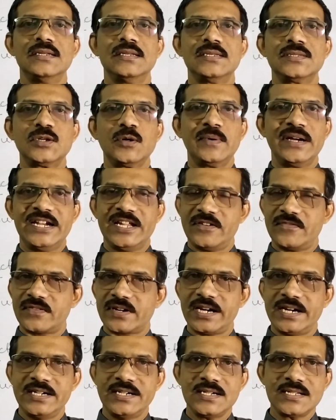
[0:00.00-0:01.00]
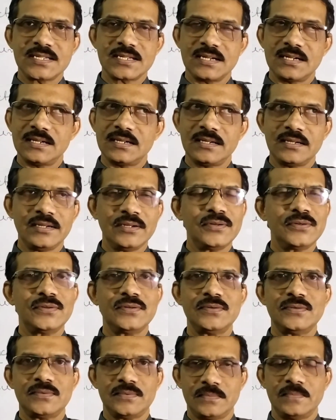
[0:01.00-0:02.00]
So my dear friends,
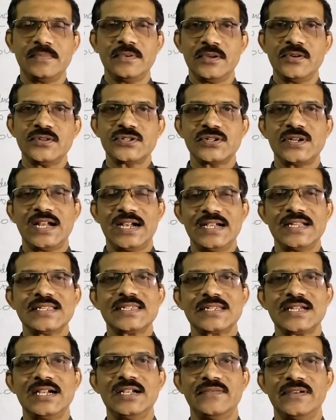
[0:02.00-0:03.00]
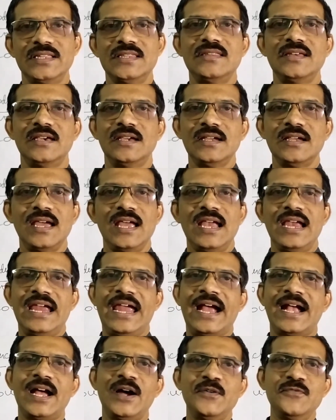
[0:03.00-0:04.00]
you should understand one thing,
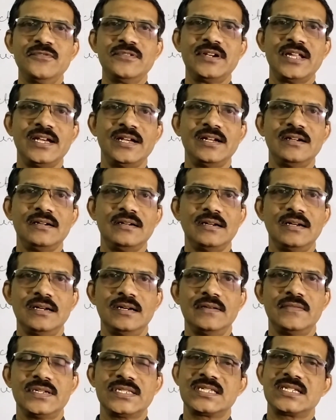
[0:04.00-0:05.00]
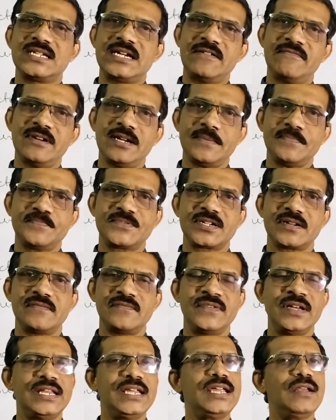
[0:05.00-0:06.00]
accounting was developed
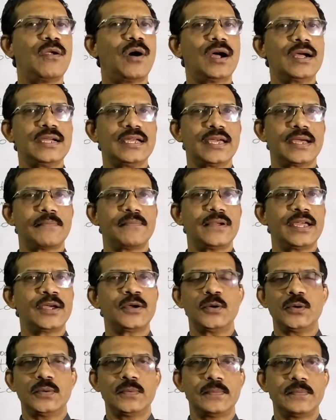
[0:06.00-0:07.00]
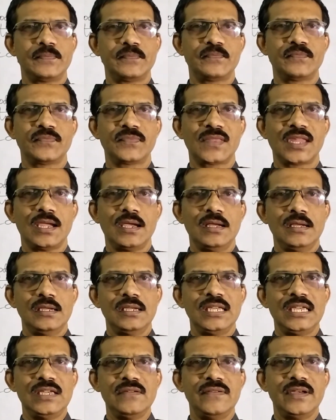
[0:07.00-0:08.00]
very long ago.
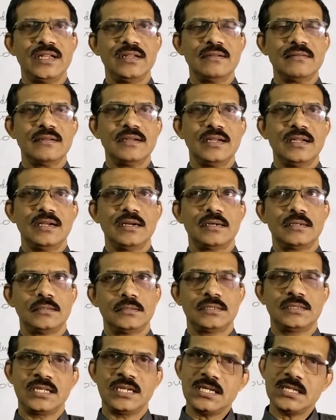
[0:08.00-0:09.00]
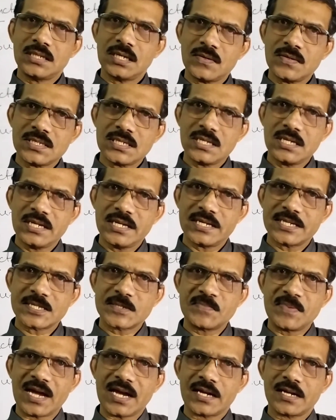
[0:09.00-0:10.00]
Even 3000 years
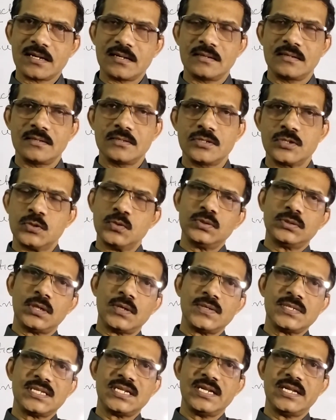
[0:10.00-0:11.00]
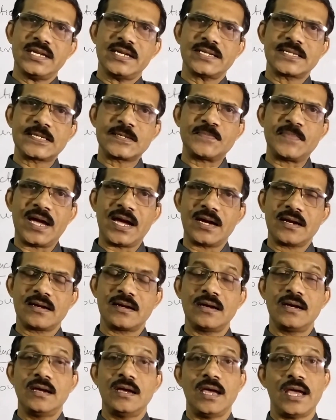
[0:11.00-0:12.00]
back, 2000 years back,
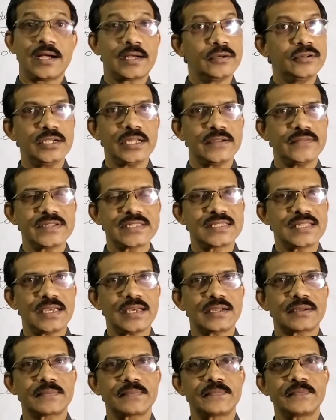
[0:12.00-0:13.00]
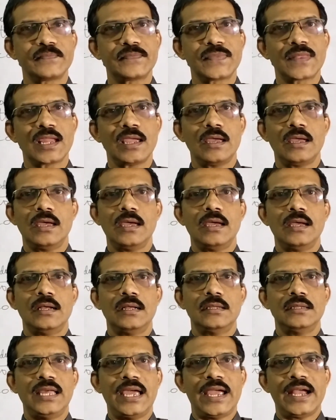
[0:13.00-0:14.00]
accounting was there.
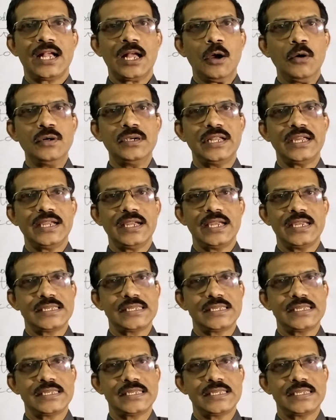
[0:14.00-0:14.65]
The accounting